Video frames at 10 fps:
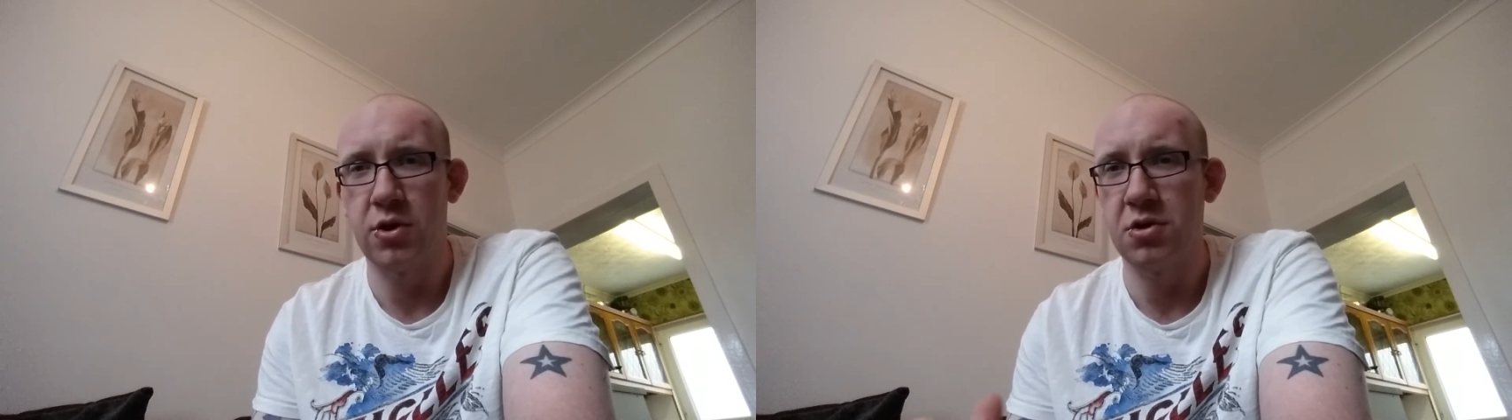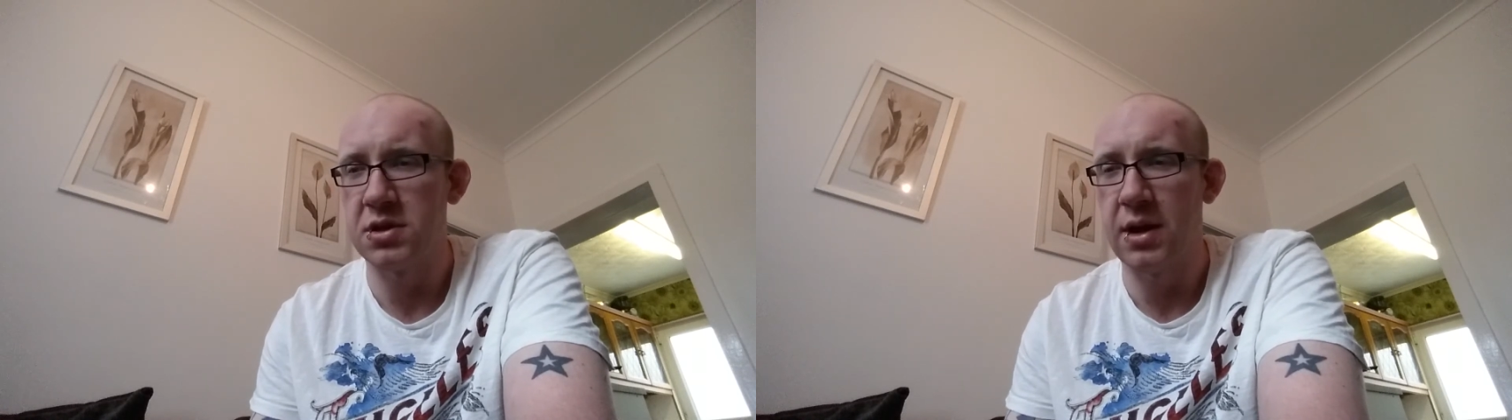and
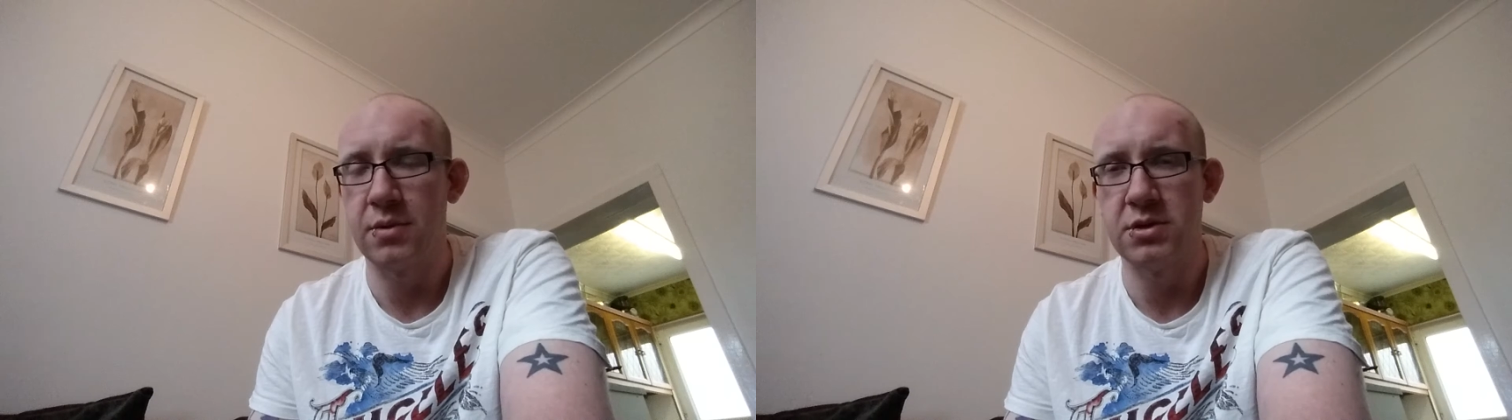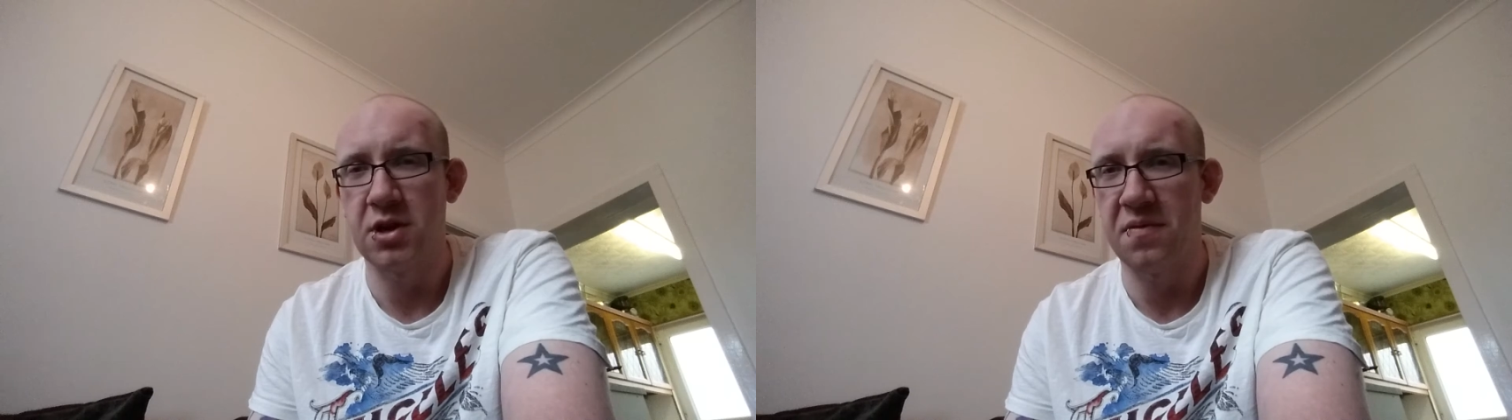shot down
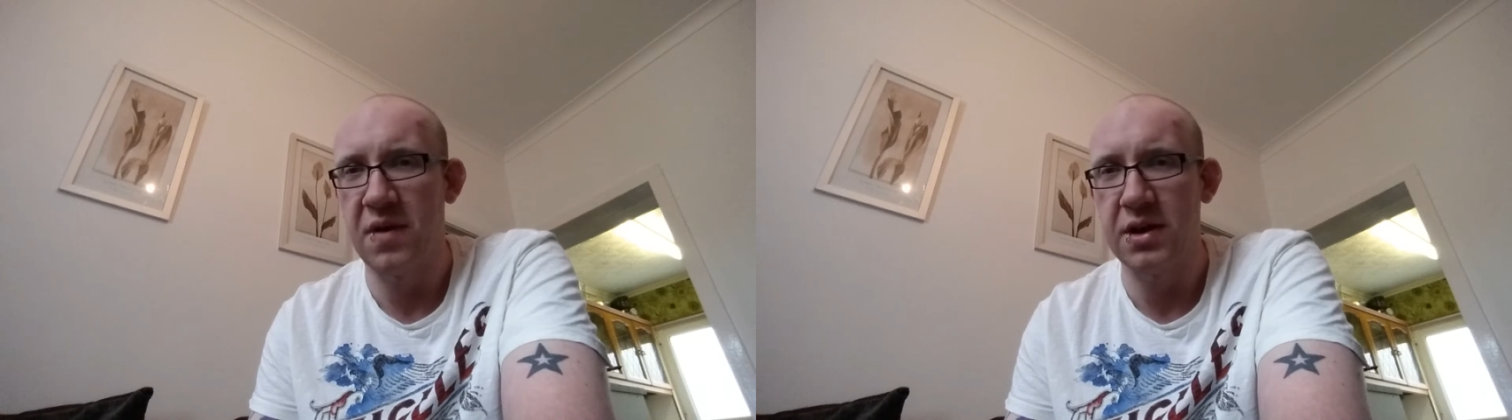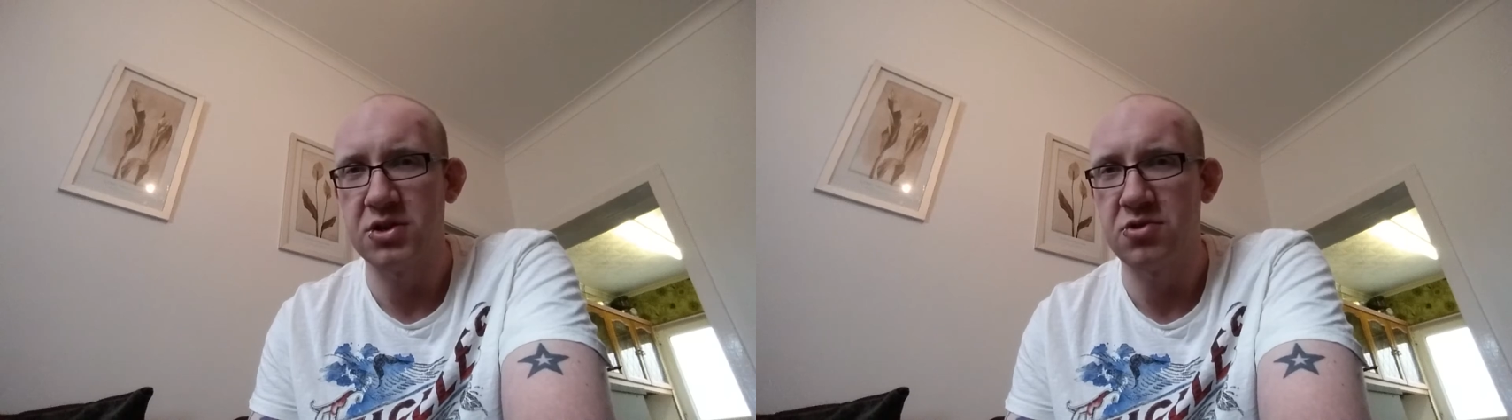his jet
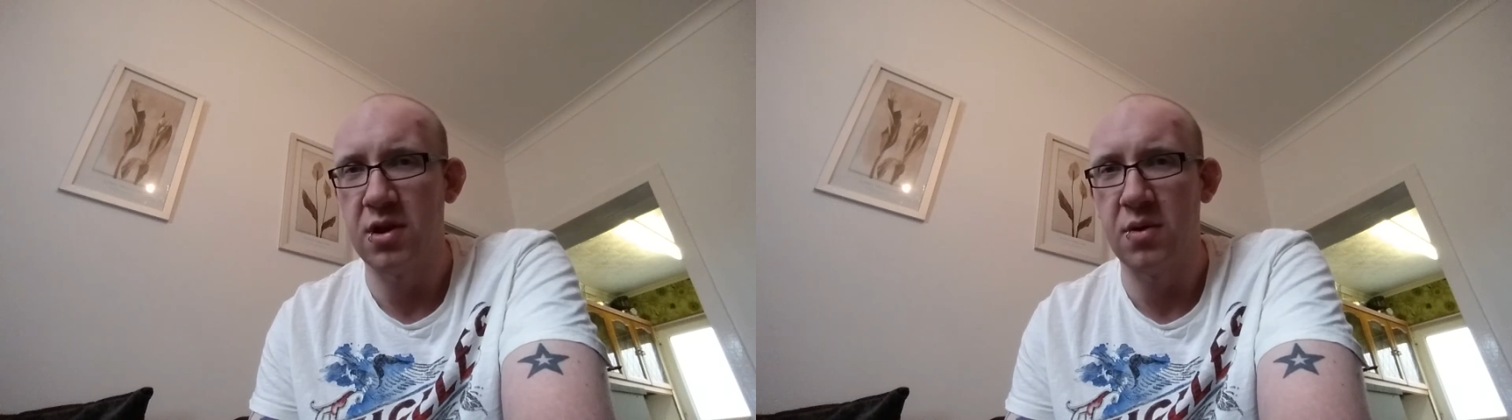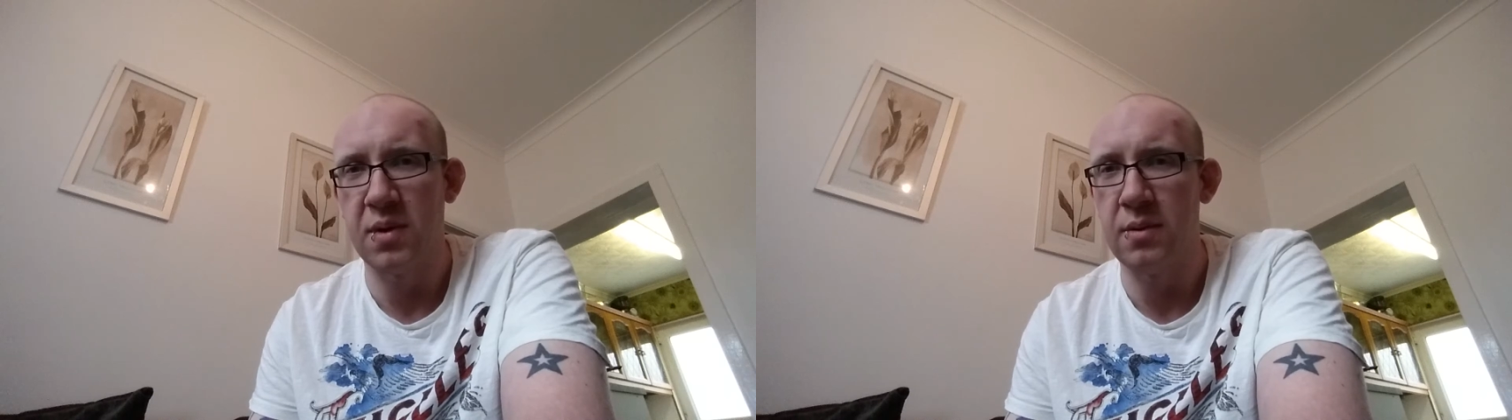fighter
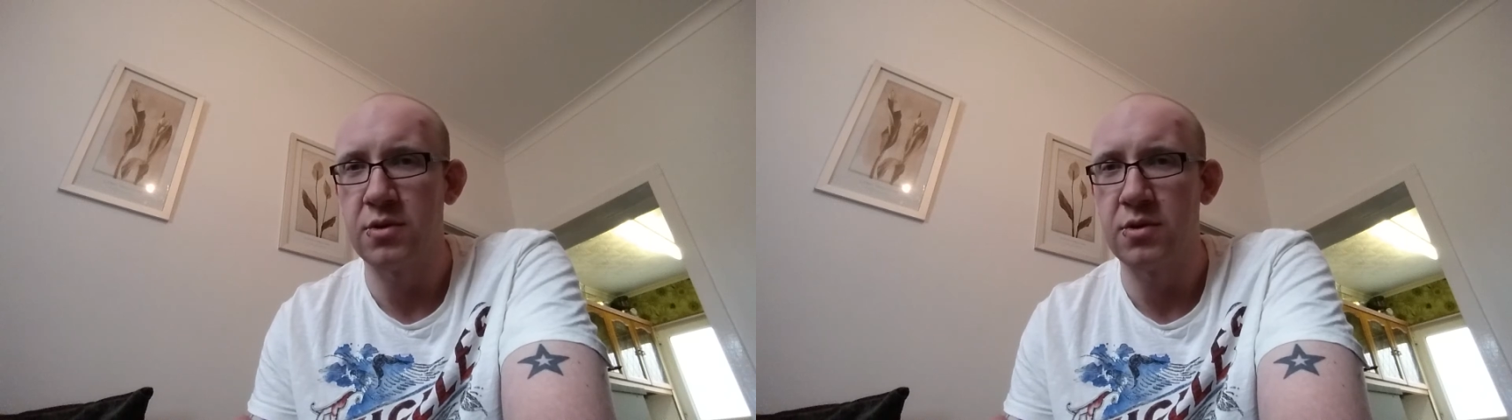straight away,